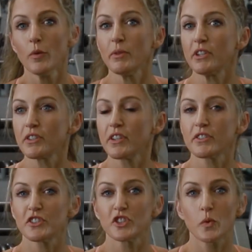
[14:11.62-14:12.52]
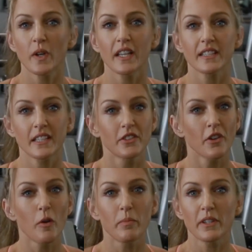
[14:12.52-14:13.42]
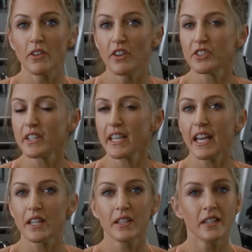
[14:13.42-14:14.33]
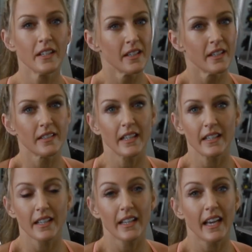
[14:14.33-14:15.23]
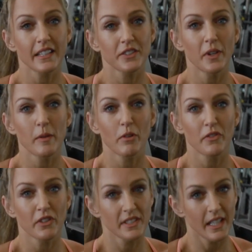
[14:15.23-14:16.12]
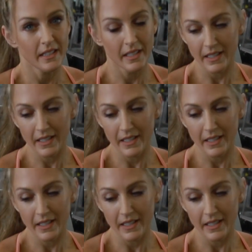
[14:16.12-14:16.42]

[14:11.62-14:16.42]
be sure to squeeze at the top as long as you can, the last rep of your set.